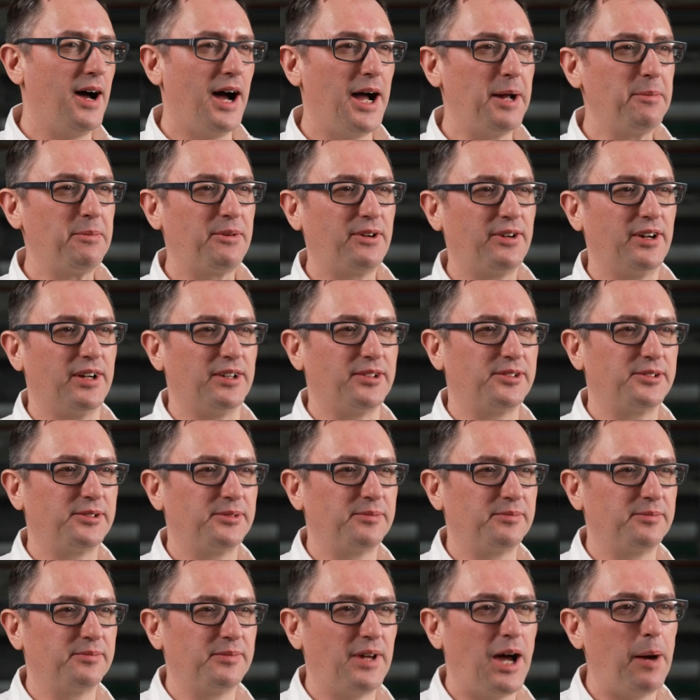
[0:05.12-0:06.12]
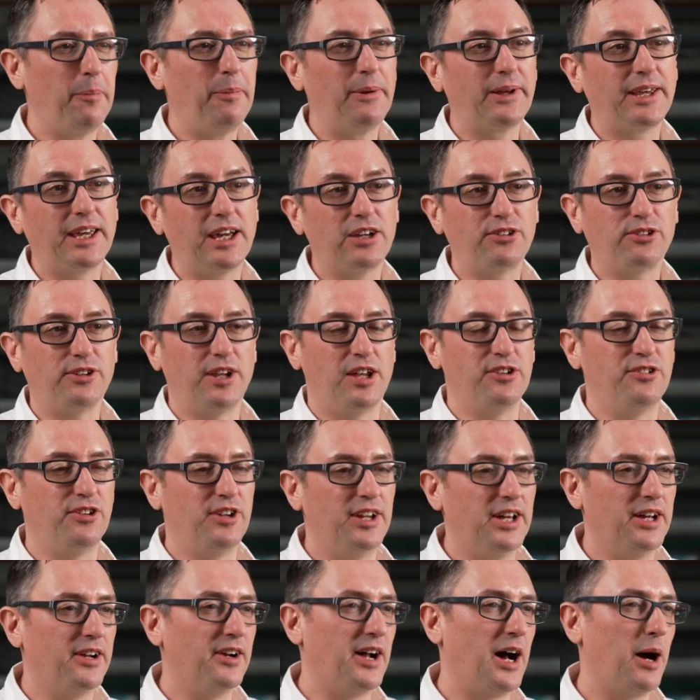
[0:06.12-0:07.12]
I'm Chris, Application
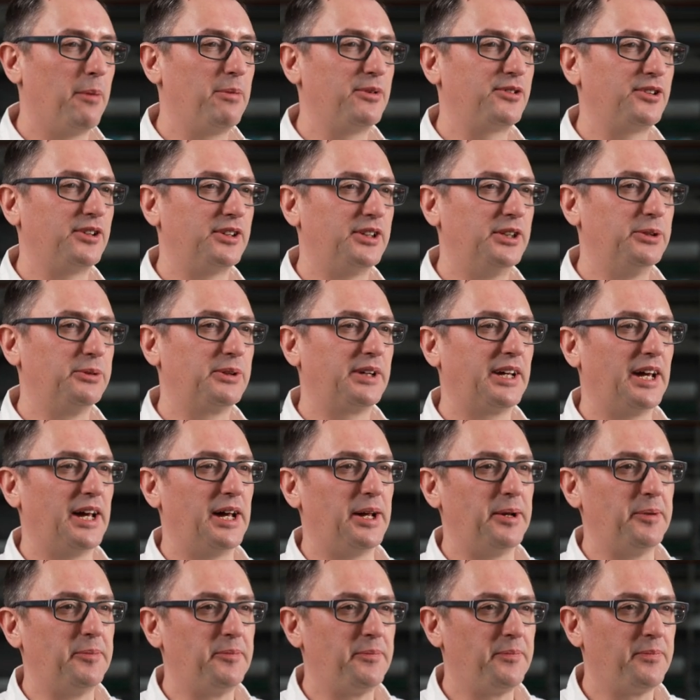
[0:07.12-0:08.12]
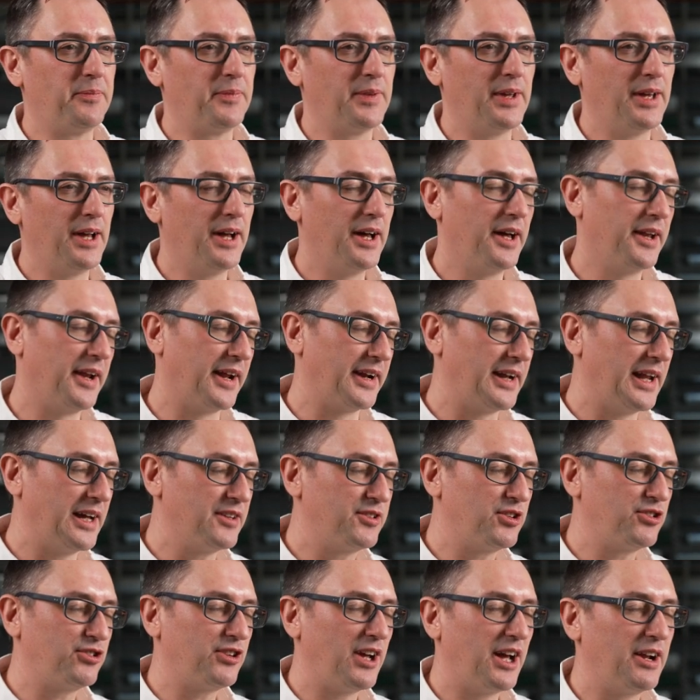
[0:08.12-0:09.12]
Engineer at Habasit UK, and I'd like
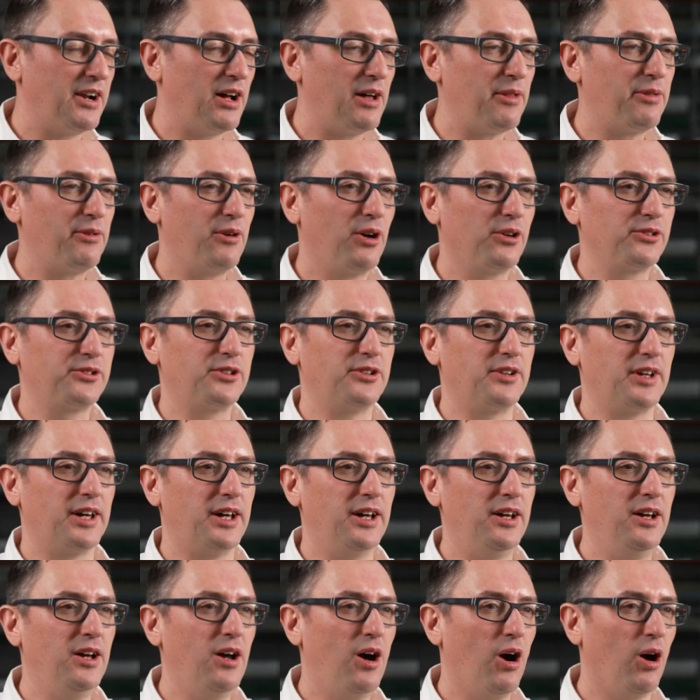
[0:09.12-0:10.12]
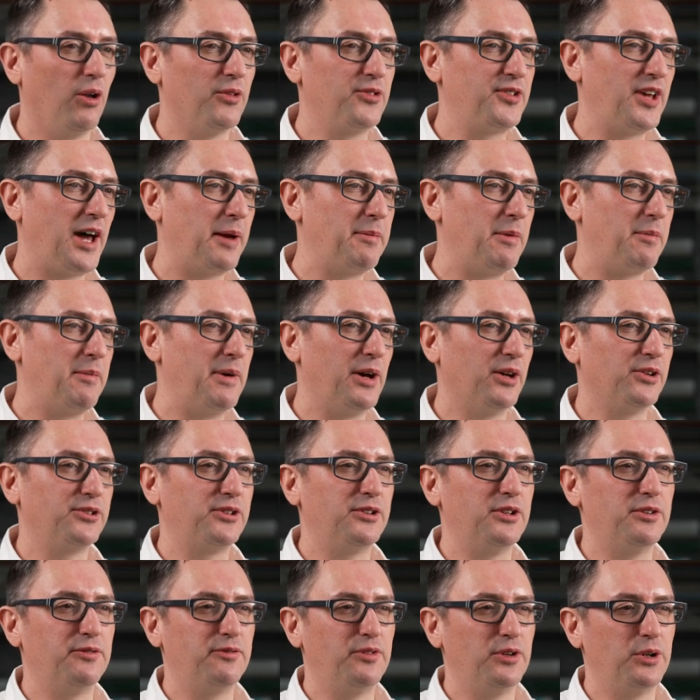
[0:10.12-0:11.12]
to share our thoughts today on timing belts in
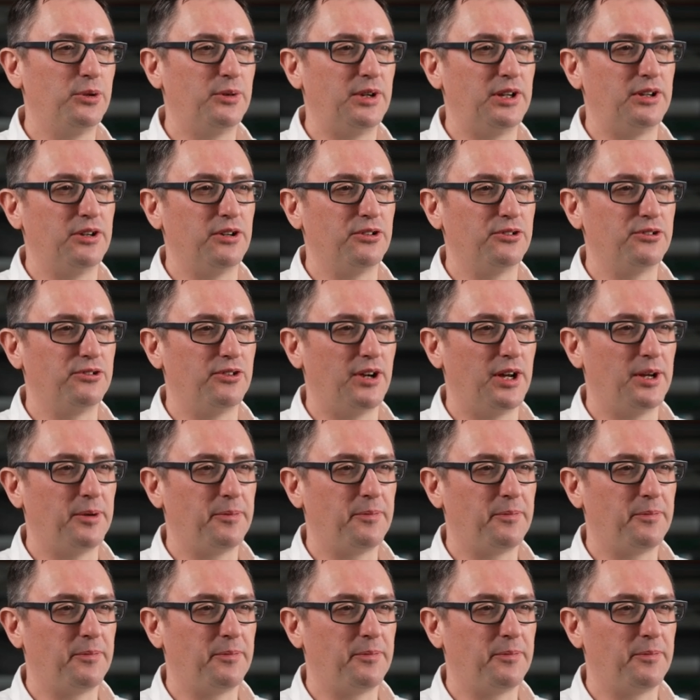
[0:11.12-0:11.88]
the food industry.